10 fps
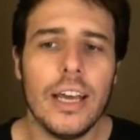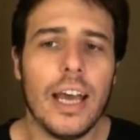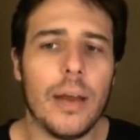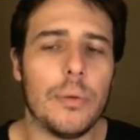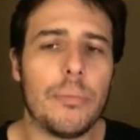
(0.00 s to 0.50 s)

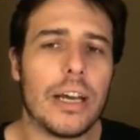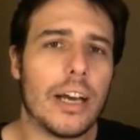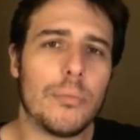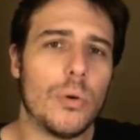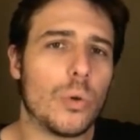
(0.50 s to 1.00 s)
And we pick
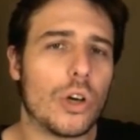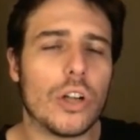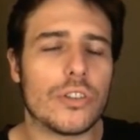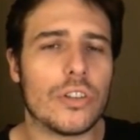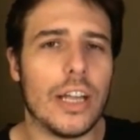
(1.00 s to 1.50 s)
up all the
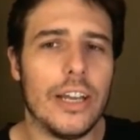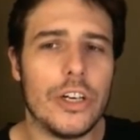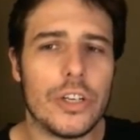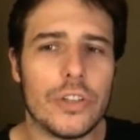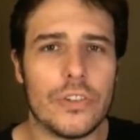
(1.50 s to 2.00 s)

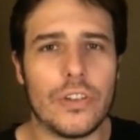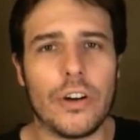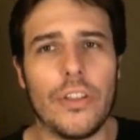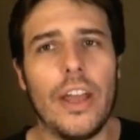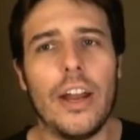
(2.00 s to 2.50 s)
constellations that
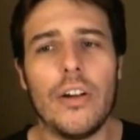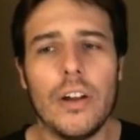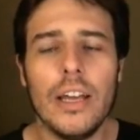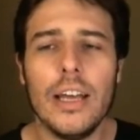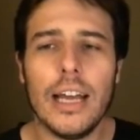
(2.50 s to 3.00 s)
are there
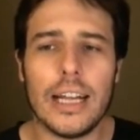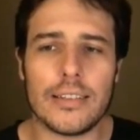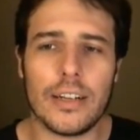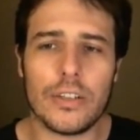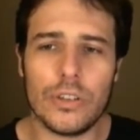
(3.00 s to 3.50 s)
and
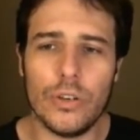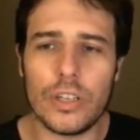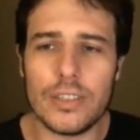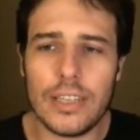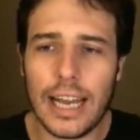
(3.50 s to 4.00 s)
such. So you
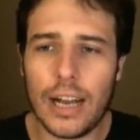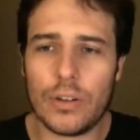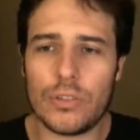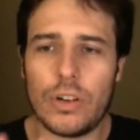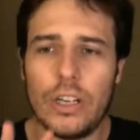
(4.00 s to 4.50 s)
can see how
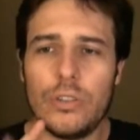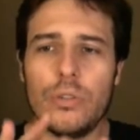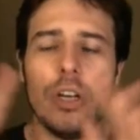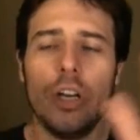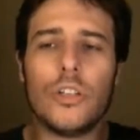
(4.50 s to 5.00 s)
it's starting
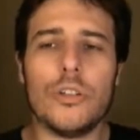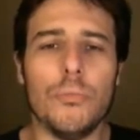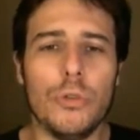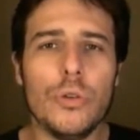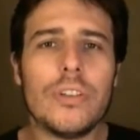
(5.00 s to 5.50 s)
to
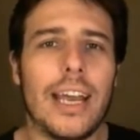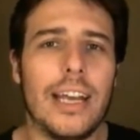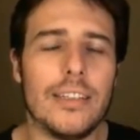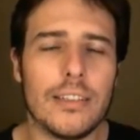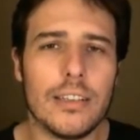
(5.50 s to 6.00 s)

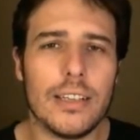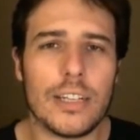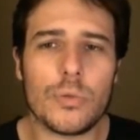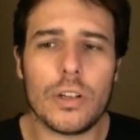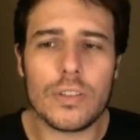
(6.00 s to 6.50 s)
mutate.
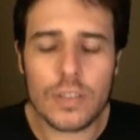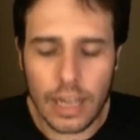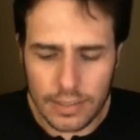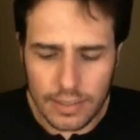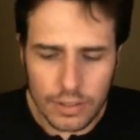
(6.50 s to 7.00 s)
That's what
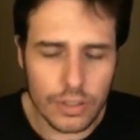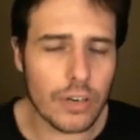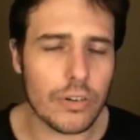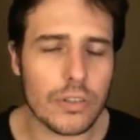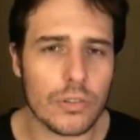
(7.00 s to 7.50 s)

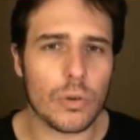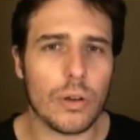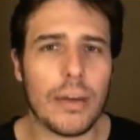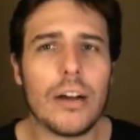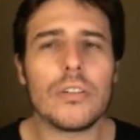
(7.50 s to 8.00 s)
Sagittarius is all
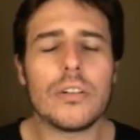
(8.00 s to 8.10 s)
about.